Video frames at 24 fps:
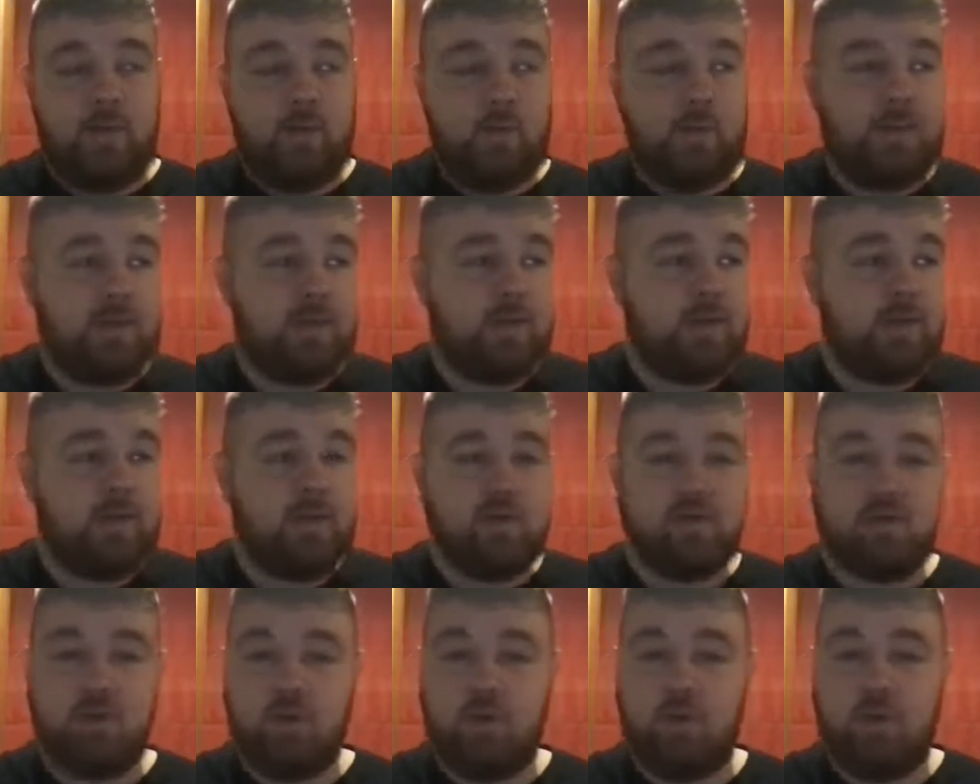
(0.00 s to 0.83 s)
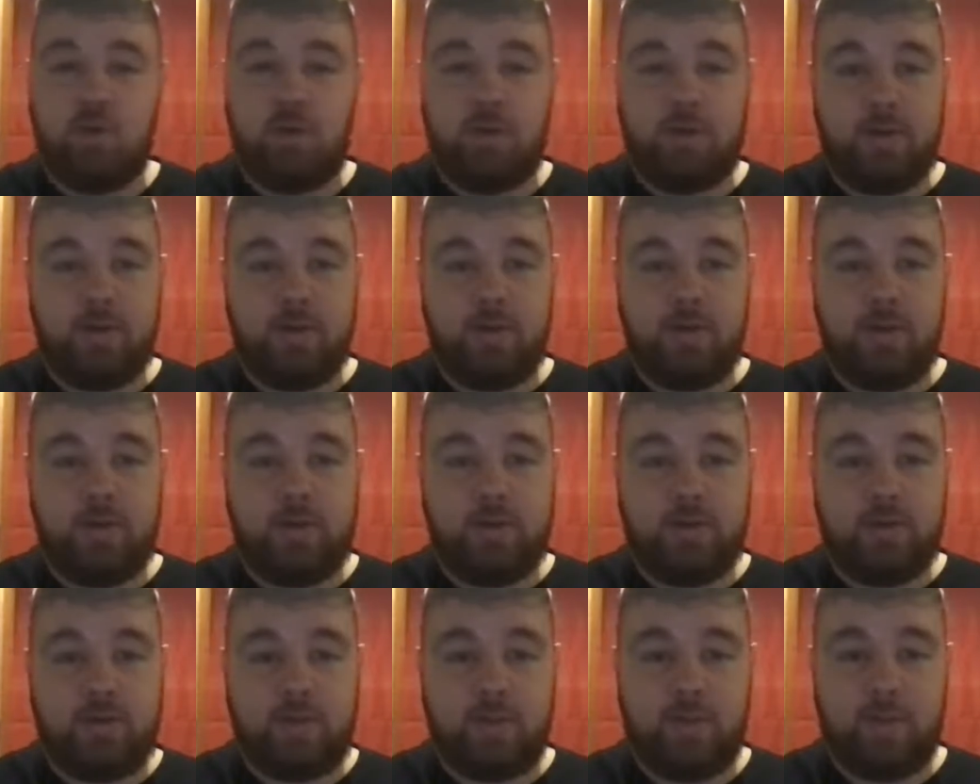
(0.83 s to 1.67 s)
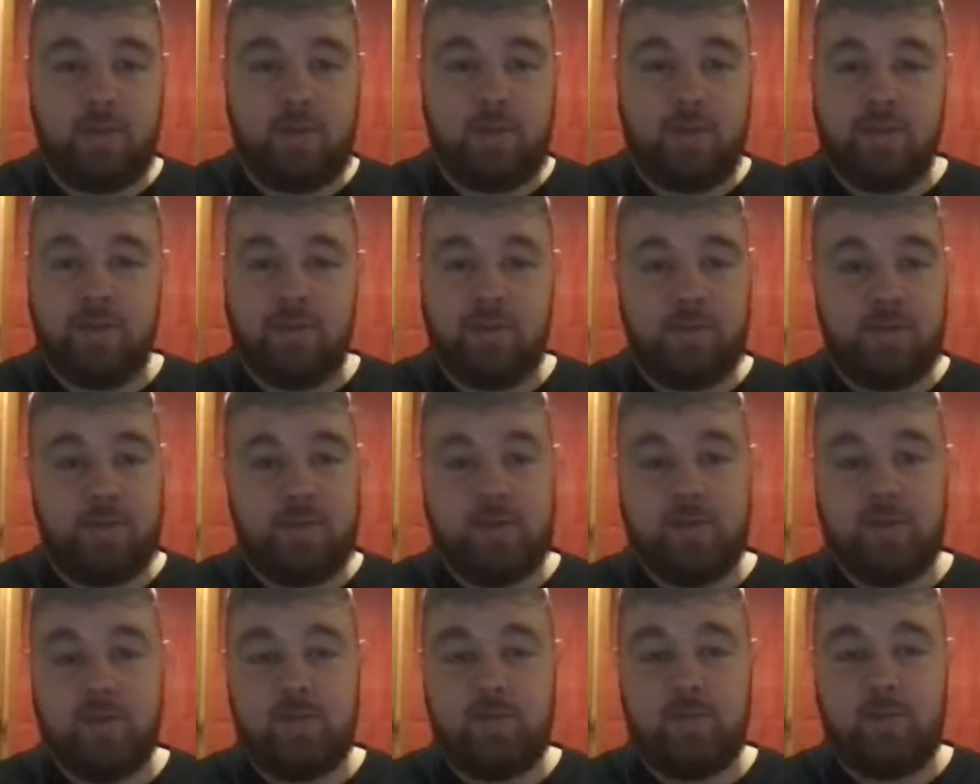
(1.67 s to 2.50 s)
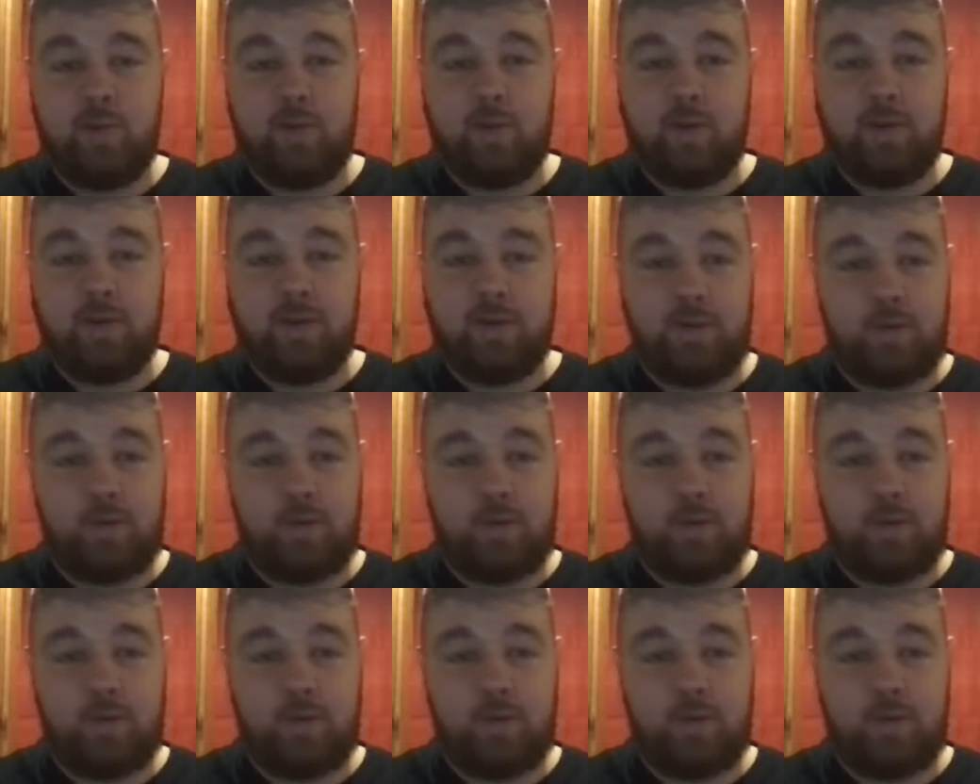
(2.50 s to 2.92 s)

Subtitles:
We could draw 1-1 and come away with a really good point,